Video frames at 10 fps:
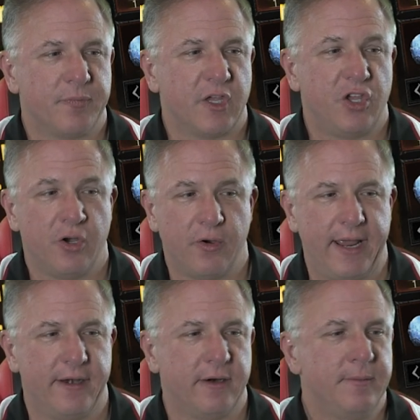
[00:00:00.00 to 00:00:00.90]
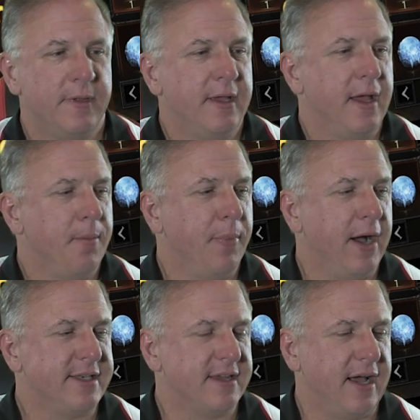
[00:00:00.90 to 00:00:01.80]
Curator.
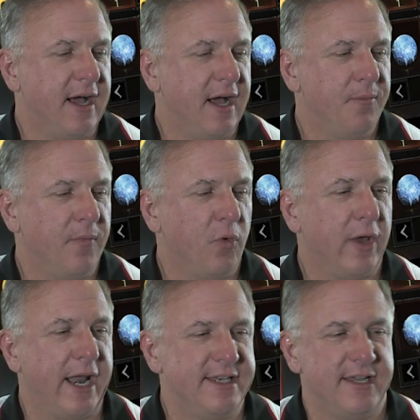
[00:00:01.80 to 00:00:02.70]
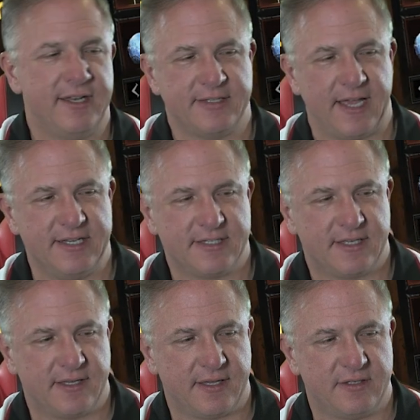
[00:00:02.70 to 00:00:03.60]
But what I did is
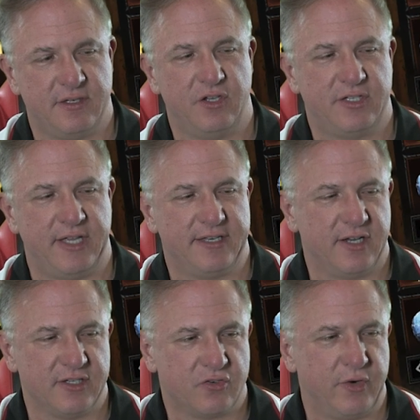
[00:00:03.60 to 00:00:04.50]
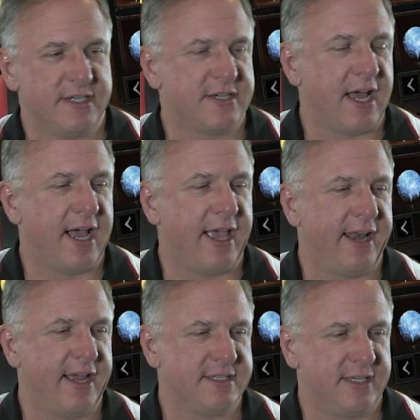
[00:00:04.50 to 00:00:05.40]
you see I took a screenshot
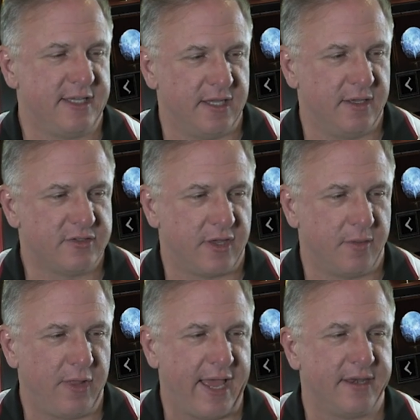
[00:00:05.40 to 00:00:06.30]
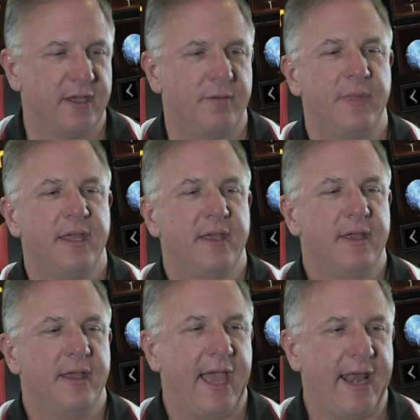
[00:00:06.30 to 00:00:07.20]
and I saw the platinum,
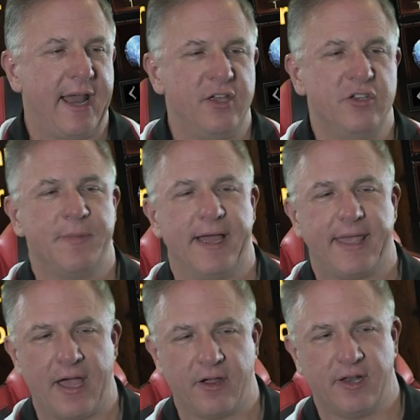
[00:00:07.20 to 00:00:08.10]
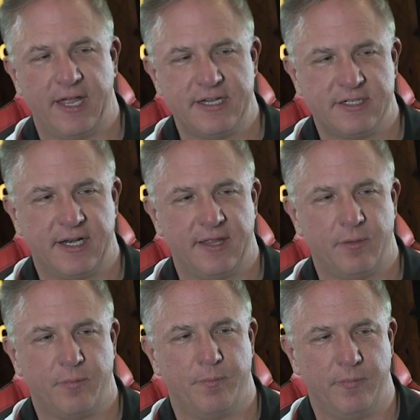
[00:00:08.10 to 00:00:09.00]
and I used my calculation
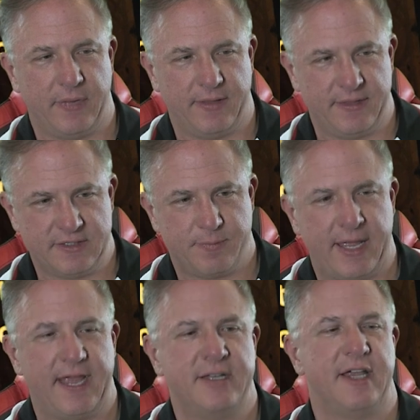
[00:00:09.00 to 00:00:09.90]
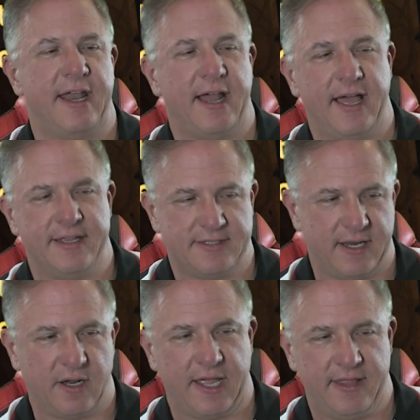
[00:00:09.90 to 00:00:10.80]
on this page, and I said,
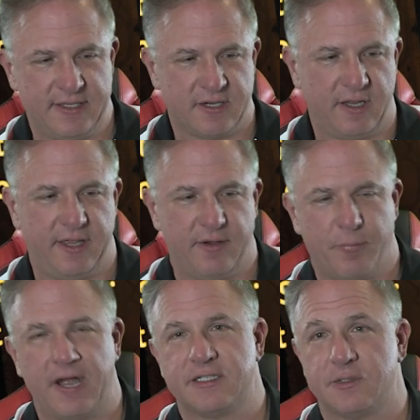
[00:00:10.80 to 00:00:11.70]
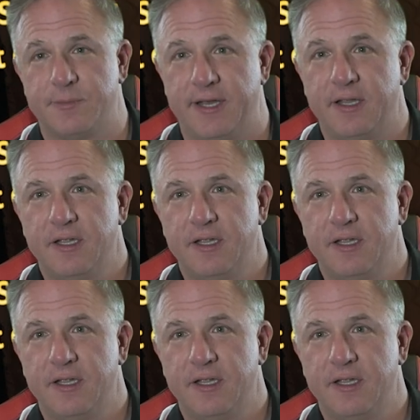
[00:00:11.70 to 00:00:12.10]
okay, these are the approximate